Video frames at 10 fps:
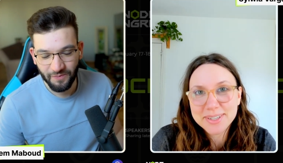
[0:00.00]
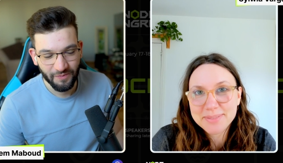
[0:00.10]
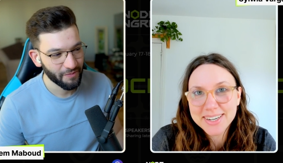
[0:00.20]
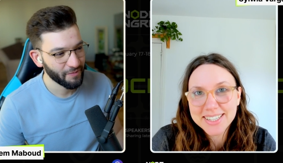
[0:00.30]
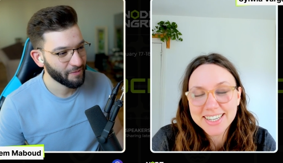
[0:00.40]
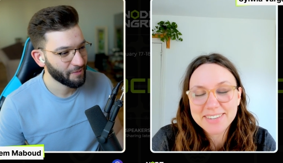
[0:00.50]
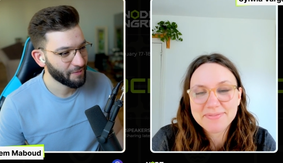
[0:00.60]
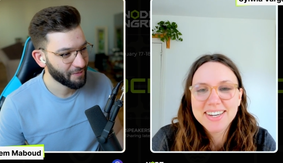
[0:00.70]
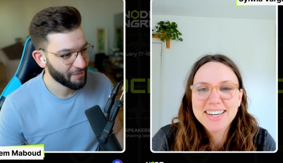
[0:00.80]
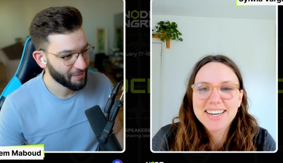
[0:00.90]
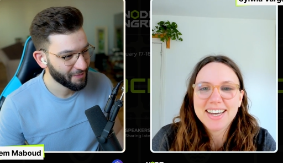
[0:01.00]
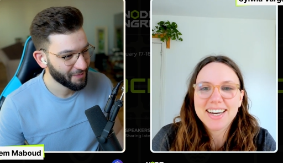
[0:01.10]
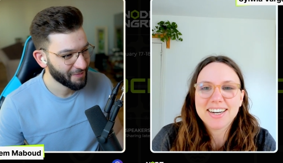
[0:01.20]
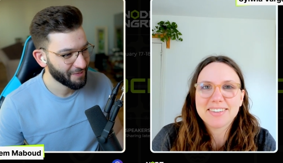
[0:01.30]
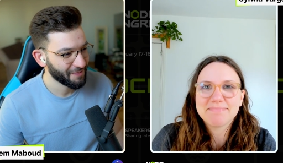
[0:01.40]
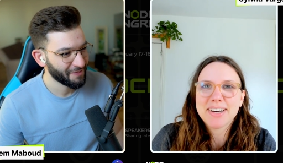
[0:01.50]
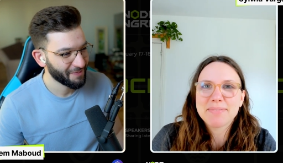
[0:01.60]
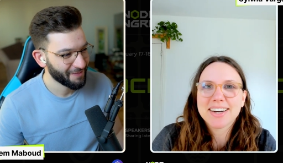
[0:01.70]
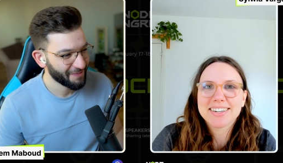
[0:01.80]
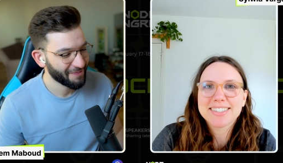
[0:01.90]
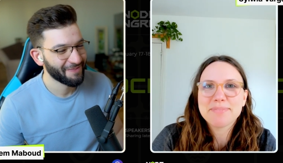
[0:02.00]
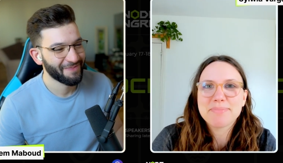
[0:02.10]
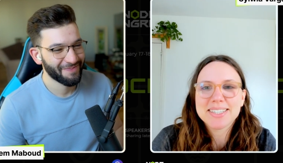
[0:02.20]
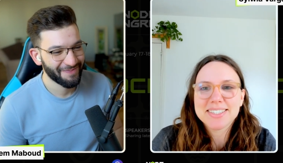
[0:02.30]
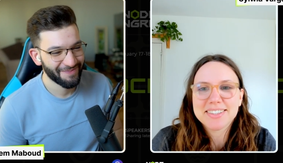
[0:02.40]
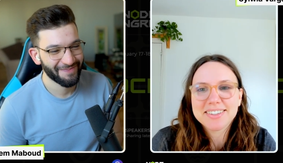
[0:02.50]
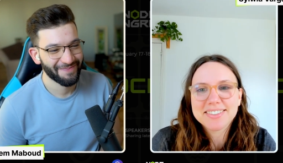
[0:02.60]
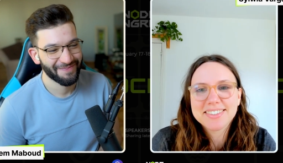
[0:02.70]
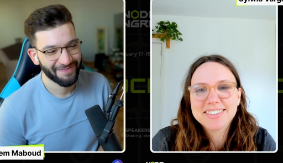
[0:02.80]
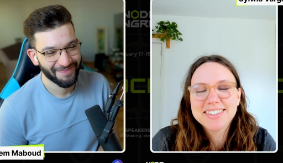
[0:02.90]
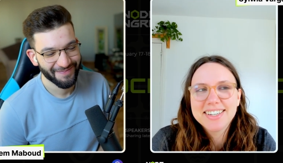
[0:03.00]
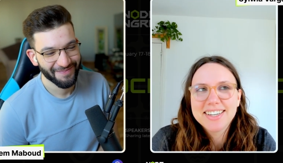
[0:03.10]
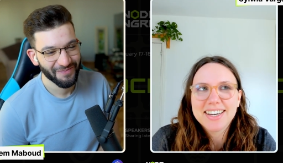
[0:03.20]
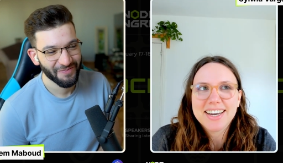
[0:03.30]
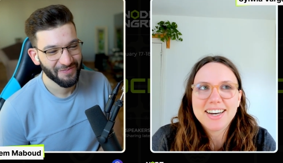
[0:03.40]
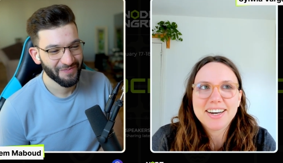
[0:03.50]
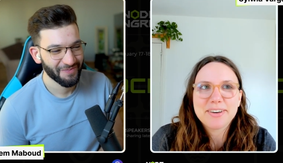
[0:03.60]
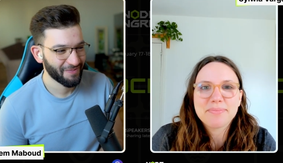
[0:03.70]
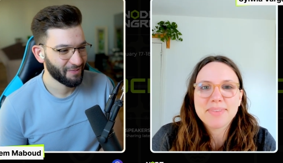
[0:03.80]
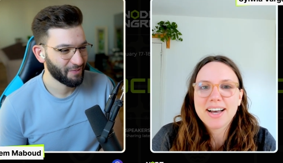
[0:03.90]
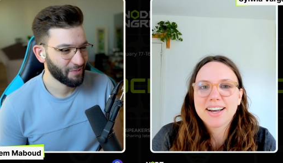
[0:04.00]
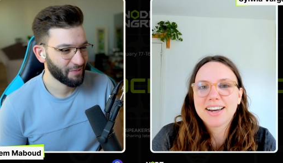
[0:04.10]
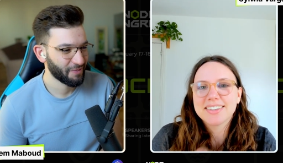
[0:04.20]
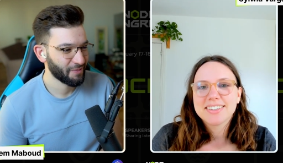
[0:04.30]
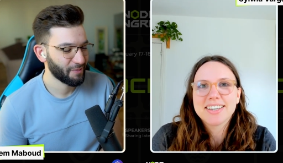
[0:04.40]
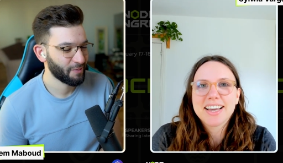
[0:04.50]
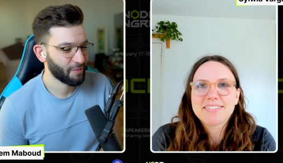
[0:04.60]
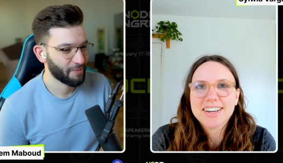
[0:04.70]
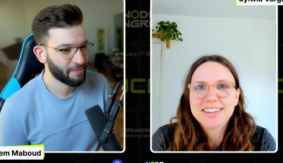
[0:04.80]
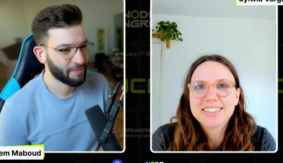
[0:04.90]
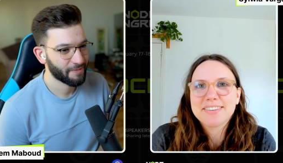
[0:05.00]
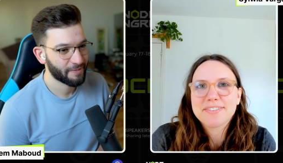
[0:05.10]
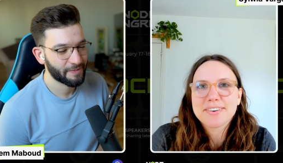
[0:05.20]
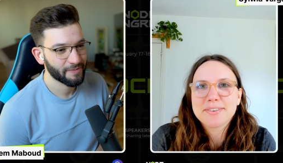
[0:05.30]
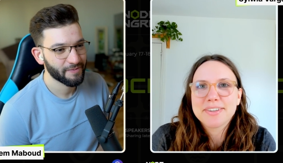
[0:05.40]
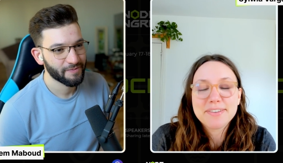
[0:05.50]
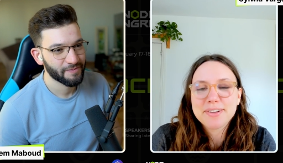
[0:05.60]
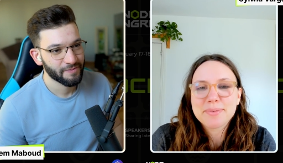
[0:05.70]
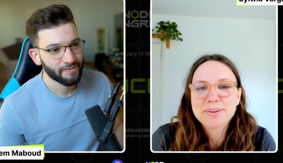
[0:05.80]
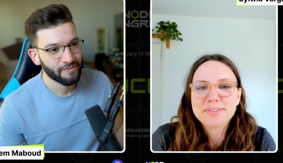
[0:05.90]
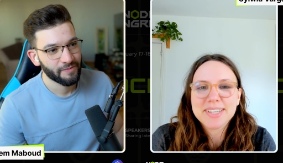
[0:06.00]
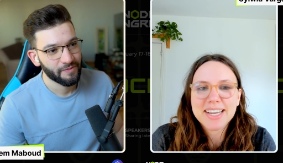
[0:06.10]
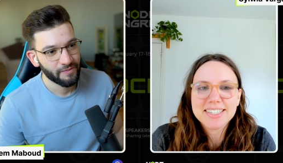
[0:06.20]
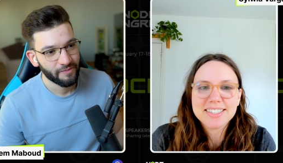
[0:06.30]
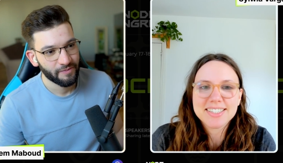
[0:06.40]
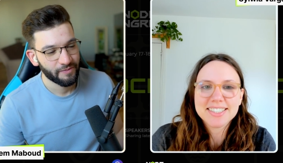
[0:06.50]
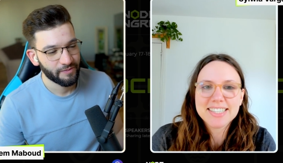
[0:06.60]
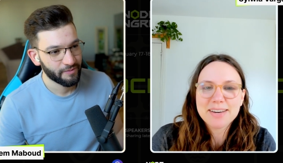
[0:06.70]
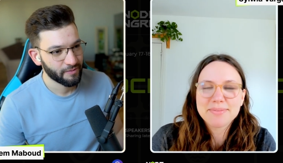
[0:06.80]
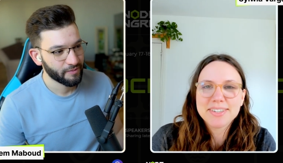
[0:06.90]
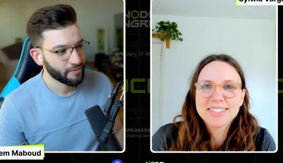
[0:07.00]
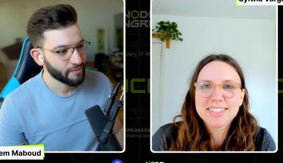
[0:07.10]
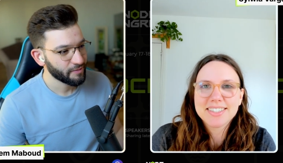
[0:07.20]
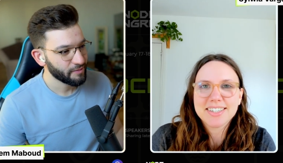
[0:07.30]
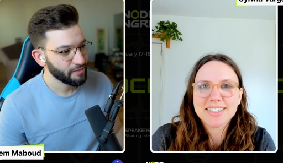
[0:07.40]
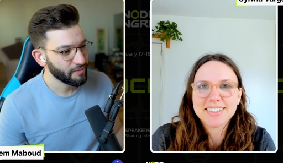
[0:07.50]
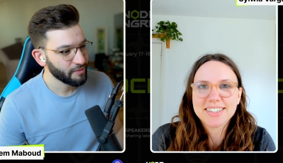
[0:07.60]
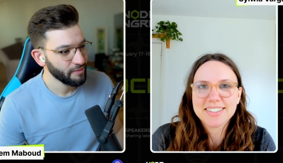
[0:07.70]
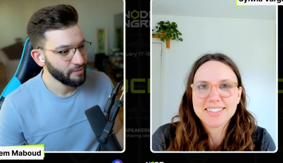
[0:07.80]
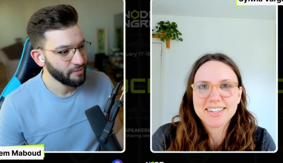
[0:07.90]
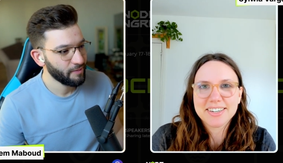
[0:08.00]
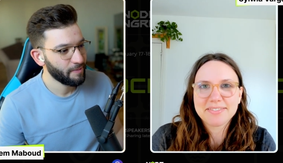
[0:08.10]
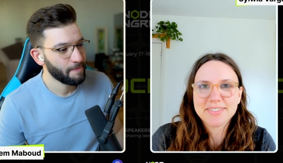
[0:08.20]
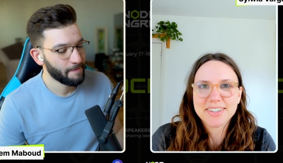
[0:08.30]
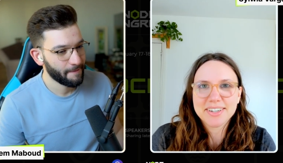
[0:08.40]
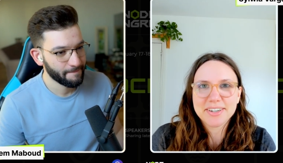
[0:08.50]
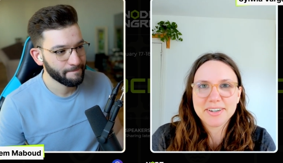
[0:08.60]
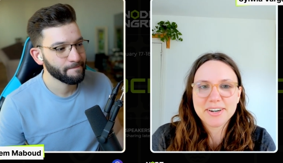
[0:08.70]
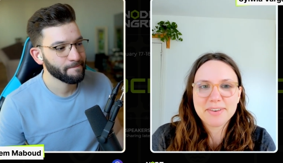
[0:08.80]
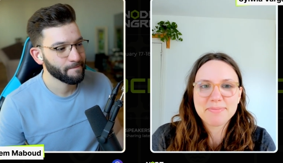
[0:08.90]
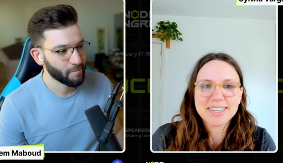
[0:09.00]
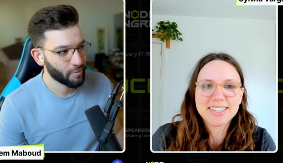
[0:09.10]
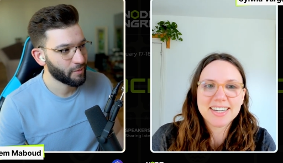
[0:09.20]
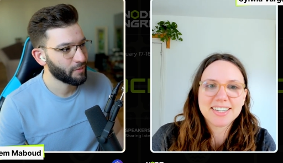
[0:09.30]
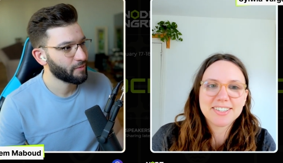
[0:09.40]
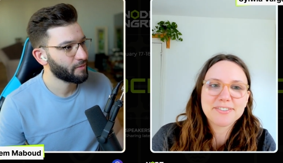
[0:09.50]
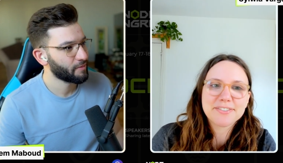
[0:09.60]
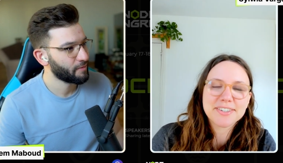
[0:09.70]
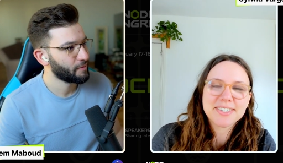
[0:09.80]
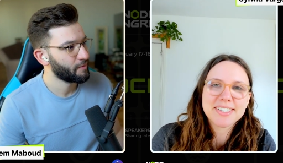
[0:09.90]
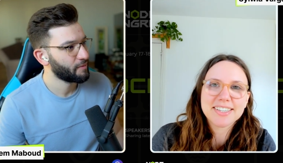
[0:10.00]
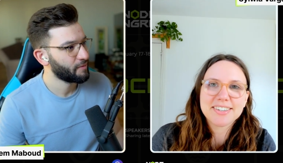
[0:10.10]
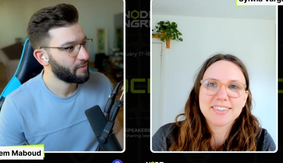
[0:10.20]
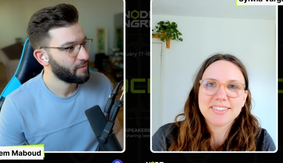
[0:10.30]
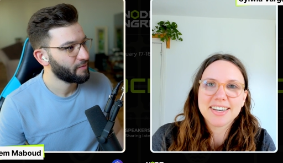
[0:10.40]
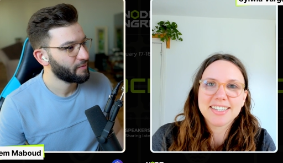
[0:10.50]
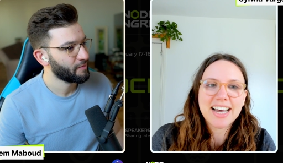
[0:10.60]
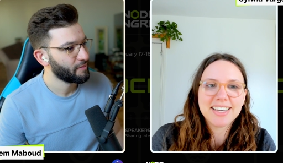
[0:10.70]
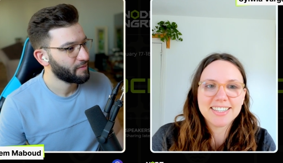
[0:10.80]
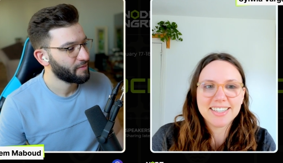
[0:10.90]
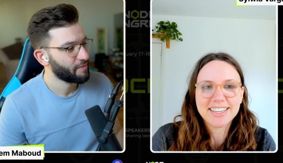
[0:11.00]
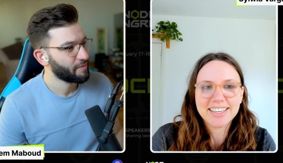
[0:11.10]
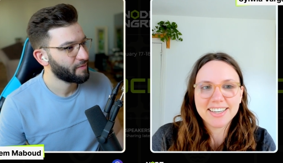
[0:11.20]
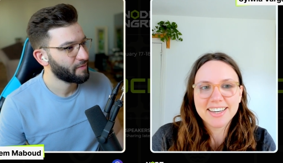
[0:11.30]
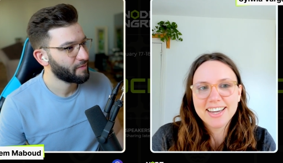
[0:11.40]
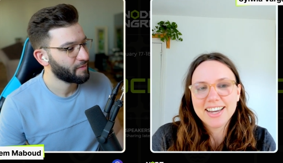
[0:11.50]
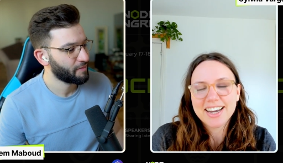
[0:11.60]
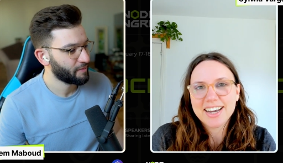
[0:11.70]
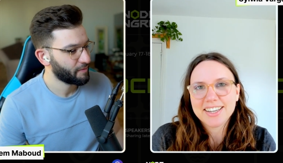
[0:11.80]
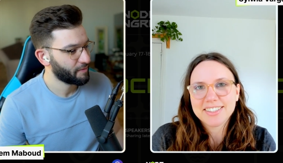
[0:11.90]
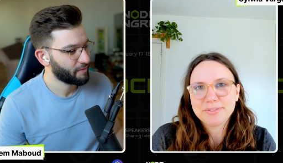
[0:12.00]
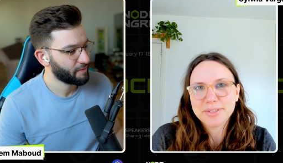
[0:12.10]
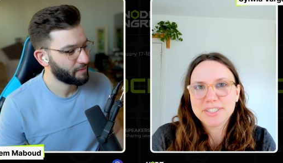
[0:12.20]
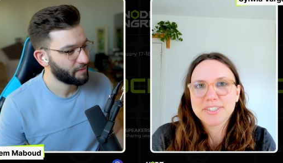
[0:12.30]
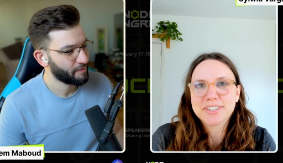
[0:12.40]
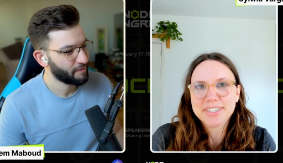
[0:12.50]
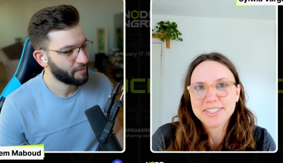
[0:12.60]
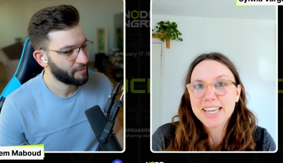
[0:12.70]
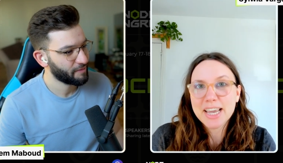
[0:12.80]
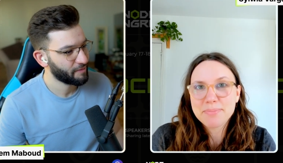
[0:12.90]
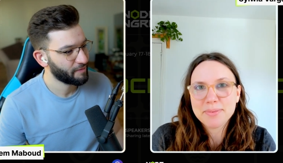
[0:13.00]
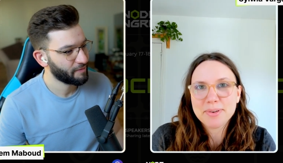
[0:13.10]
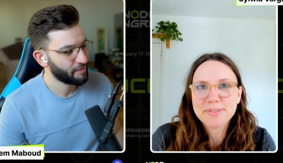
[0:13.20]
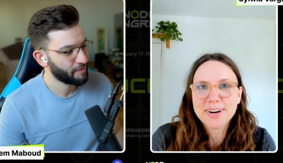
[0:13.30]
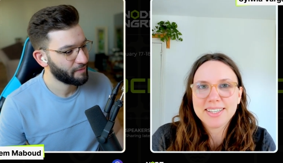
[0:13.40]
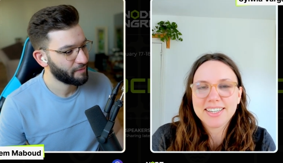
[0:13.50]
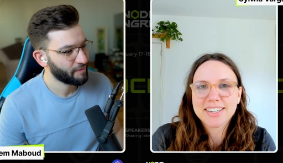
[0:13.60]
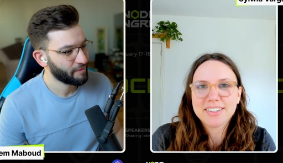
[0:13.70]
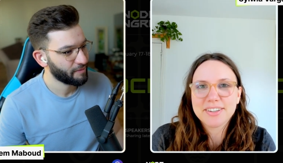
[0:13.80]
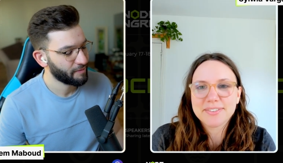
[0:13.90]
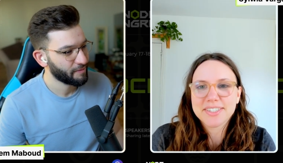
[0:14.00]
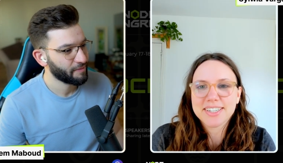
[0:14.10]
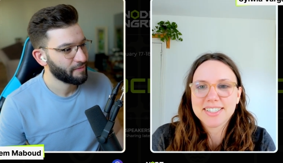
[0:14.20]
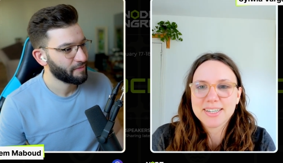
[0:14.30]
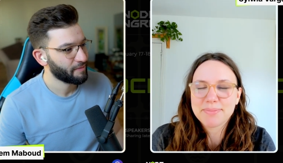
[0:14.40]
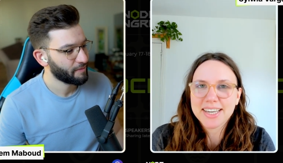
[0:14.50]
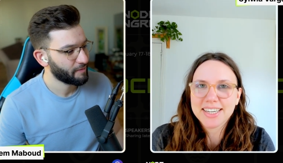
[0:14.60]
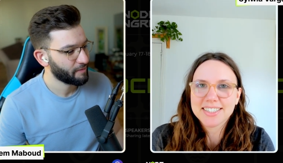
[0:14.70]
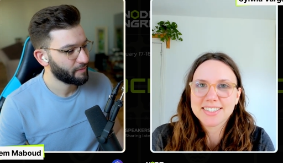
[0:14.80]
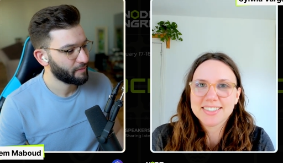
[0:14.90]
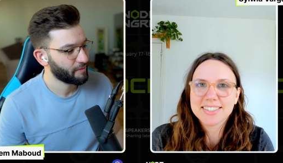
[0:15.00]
Speaker 1: in my name. I'm currently based in London. Currently, I run developer relations at StackBlitz. It's a company that offers an online IDE, which is capable of running Node.js applications